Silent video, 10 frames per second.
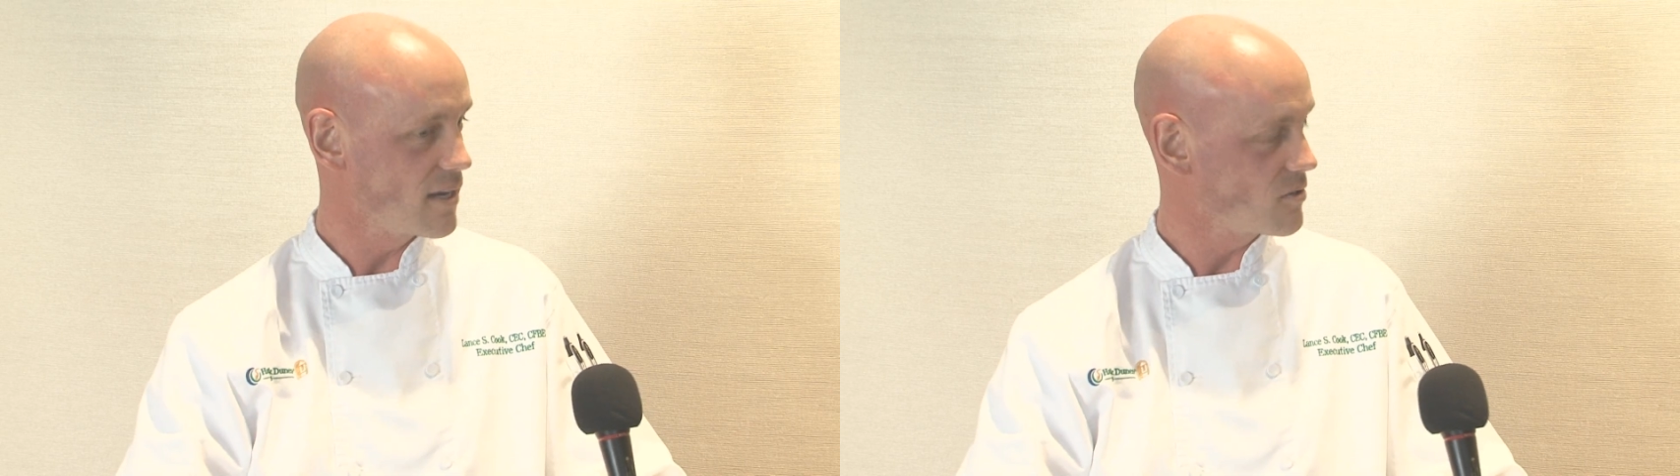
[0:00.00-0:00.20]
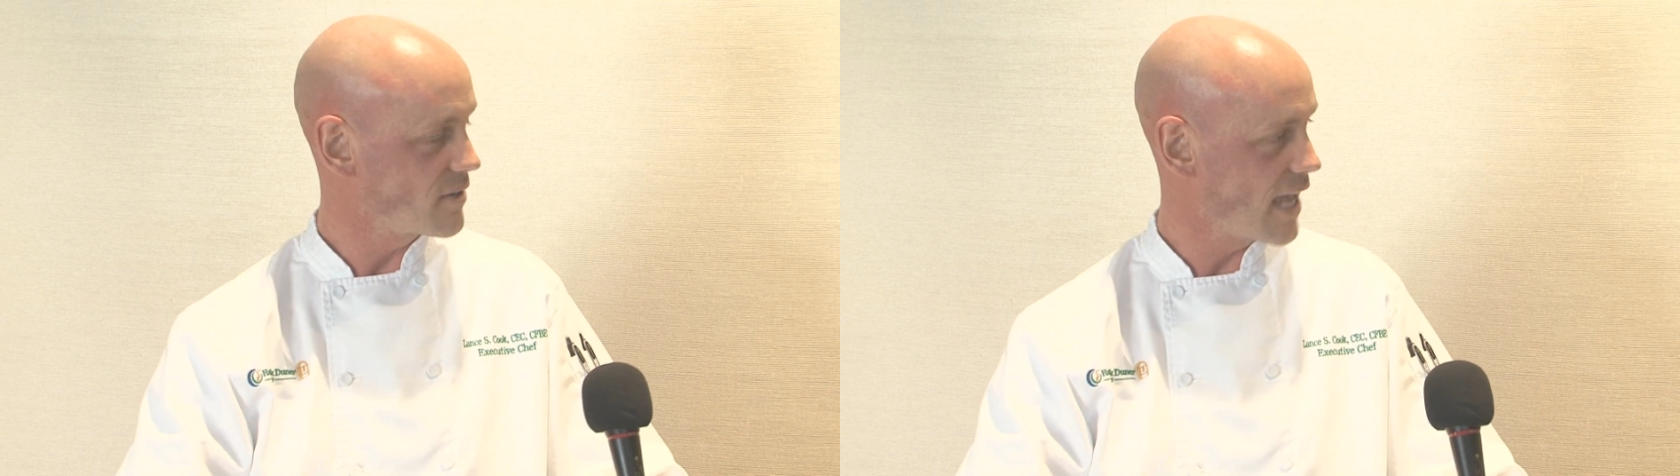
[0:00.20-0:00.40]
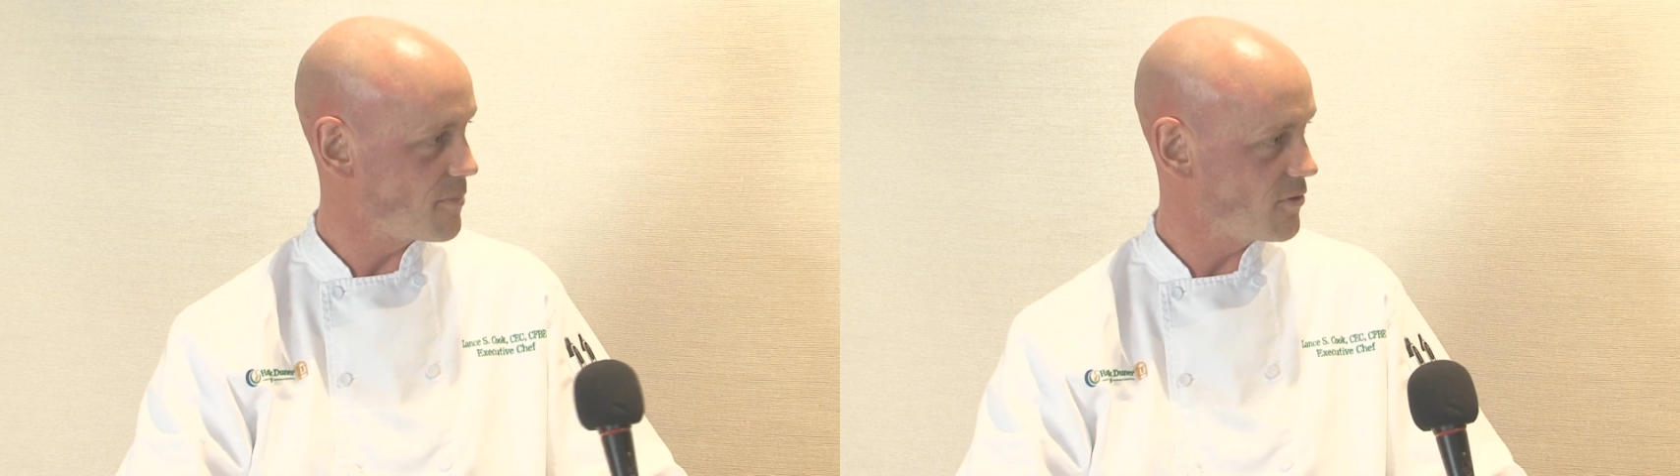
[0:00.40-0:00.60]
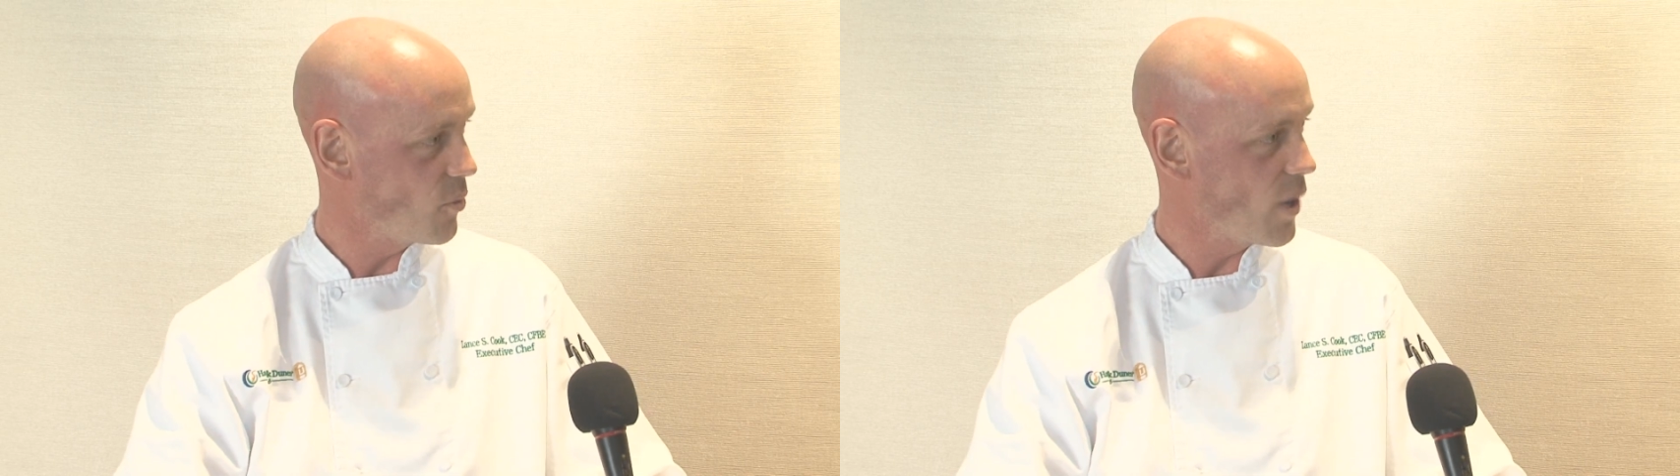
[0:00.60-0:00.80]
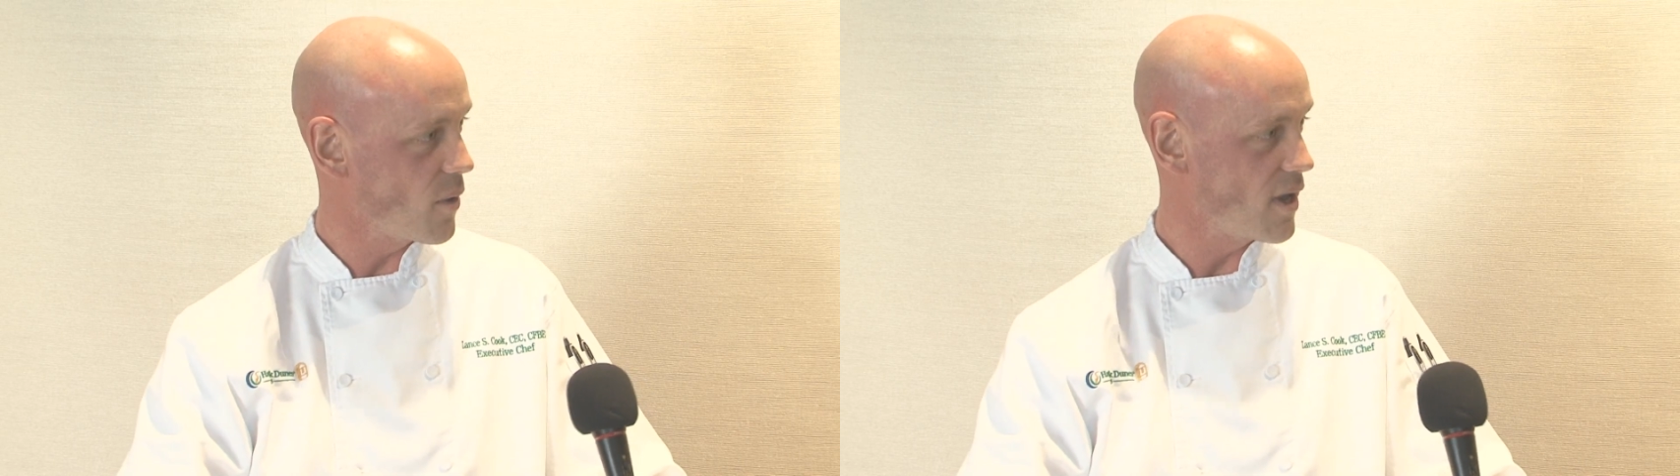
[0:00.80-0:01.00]
a little capful
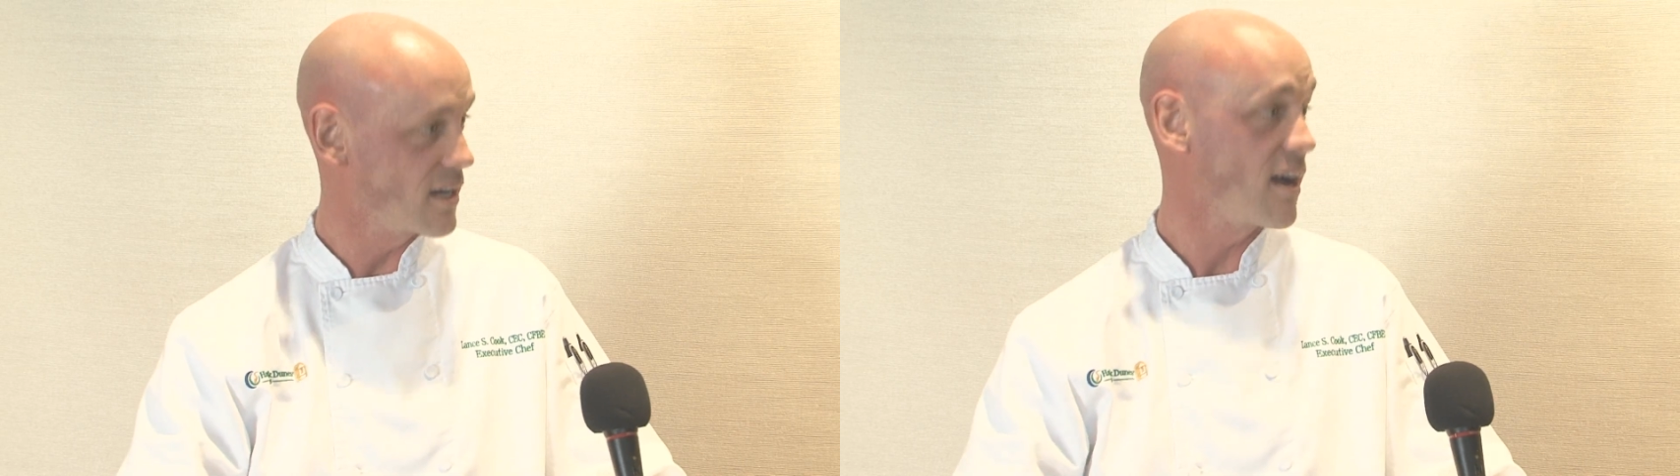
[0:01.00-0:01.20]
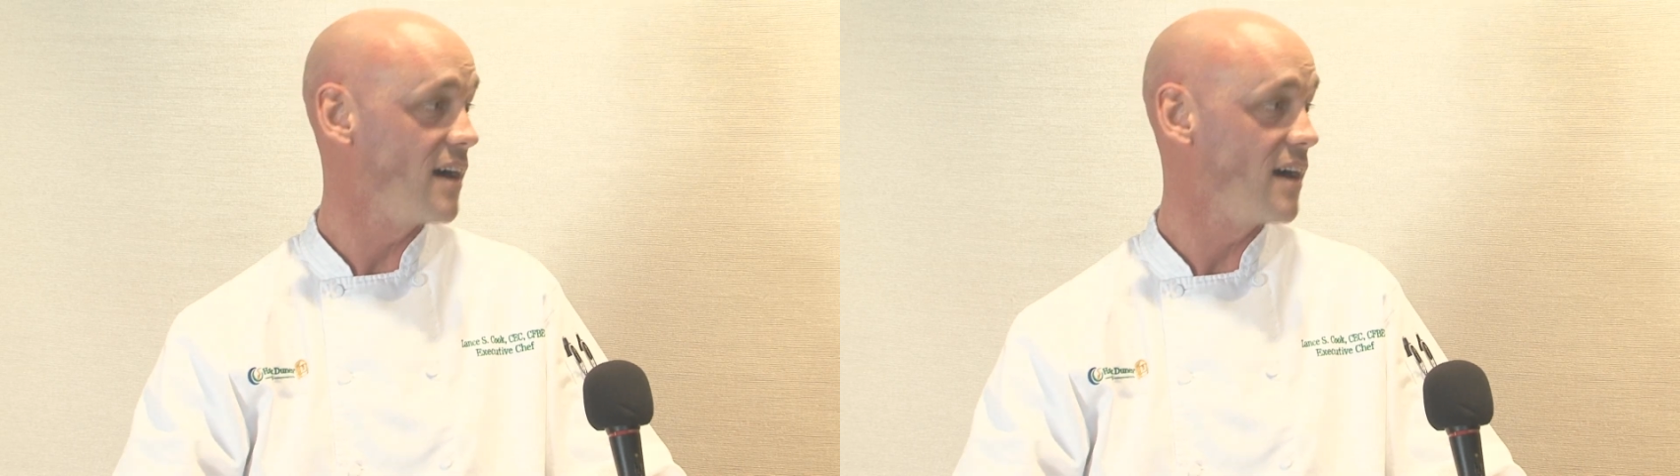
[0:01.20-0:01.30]
of white wine and